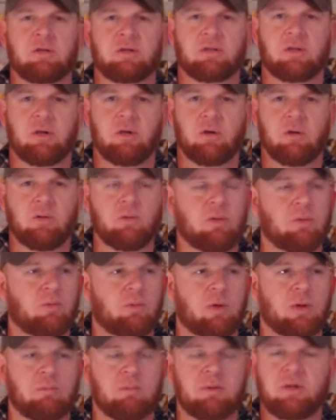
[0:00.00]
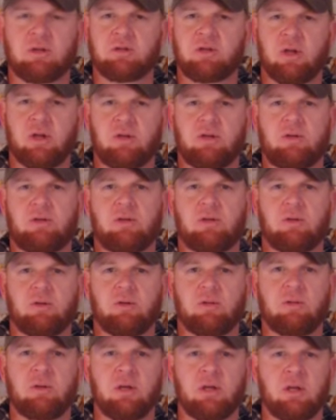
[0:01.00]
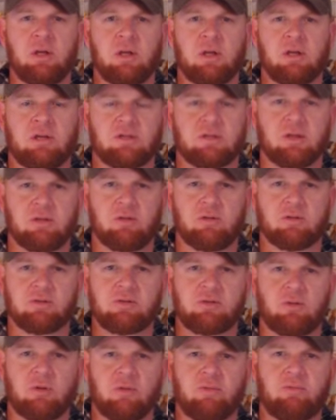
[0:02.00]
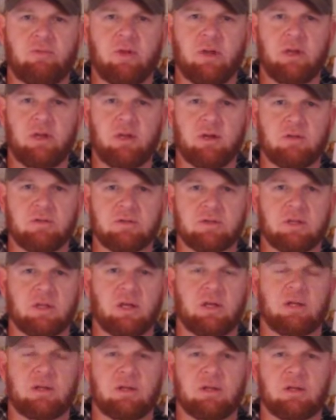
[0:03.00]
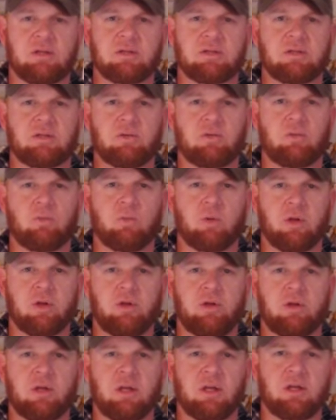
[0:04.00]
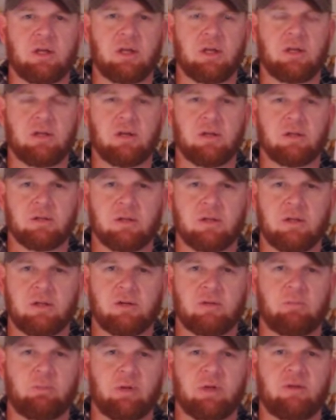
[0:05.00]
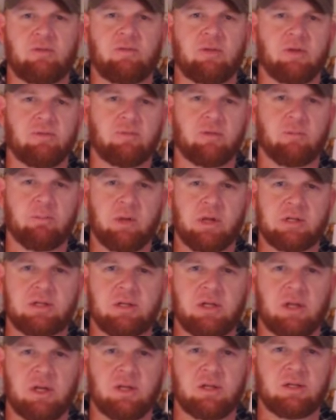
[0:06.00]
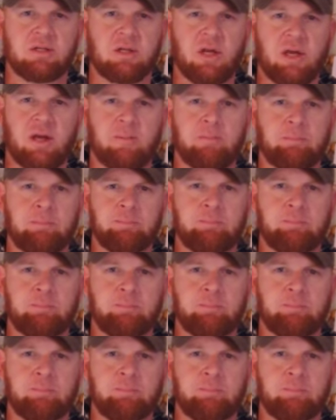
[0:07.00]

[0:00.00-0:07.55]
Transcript: So what I'm going to try to do is little short videos like this where you can get a little bit of information at a time.